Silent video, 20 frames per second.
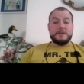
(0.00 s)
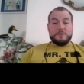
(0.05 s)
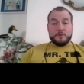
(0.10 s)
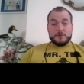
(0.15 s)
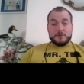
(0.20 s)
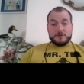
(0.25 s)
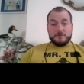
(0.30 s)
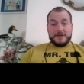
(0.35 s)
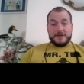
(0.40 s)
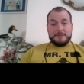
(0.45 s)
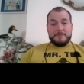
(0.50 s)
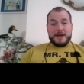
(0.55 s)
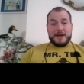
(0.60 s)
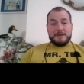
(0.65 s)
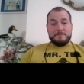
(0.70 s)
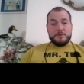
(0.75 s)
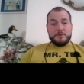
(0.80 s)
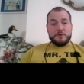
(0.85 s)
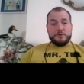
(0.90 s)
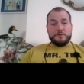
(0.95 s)
was a really
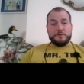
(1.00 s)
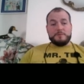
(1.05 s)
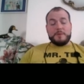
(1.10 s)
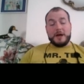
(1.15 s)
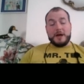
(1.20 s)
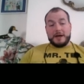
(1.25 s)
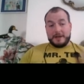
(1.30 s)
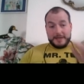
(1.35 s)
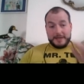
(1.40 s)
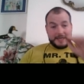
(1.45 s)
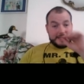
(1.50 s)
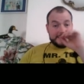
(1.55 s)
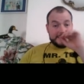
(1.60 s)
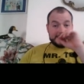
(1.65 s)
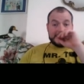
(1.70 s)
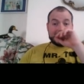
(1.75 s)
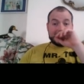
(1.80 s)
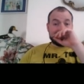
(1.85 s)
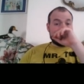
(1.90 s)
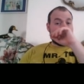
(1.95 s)
bad move, but
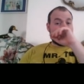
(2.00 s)
it's actually